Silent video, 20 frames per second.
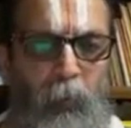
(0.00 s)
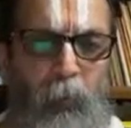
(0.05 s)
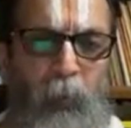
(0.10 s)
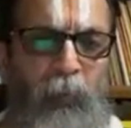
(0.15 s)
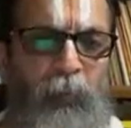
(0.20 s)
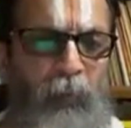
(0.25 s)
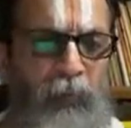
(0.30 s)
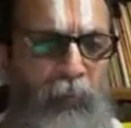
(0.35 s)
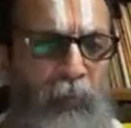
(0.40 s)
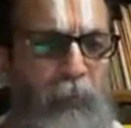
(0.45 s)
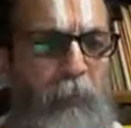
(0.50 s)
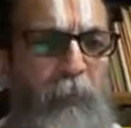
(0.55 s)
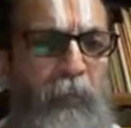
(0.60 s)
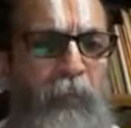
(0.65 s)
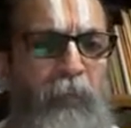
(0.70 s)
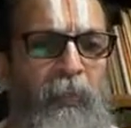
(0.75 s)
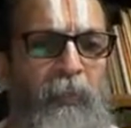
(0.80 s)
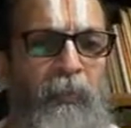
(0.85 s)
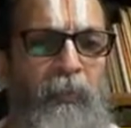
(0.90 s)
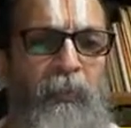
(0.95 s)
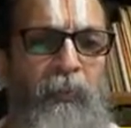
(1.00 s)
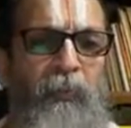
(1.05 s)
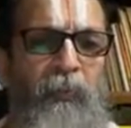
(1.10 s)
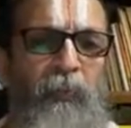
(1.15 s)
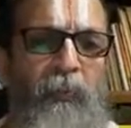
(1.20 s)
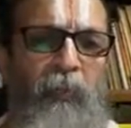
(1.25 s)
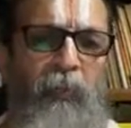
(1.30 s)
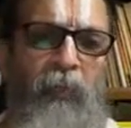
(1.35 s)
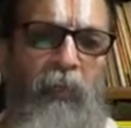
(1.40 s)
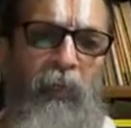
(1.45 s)
which then means
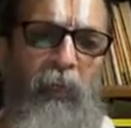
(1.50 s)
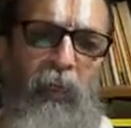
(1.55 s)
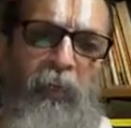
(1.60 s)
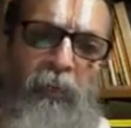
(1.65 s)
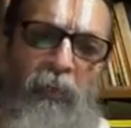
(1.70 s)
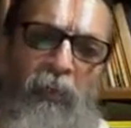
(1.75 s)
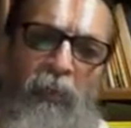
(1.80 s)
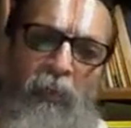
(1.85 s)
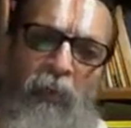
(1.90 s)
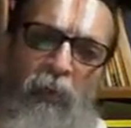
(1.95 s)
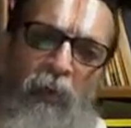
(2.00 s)
either